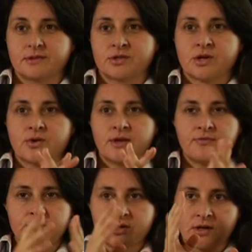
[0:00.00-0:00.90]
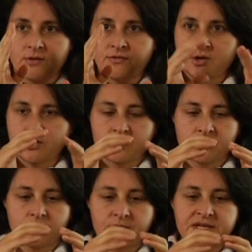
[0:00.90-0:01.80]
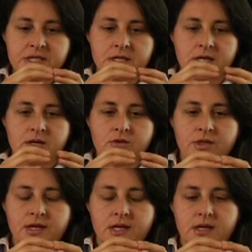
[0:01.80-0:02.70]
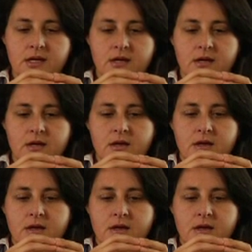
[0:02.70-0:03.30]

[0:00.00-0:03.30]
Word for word: So if you're if you're rigid in your thinking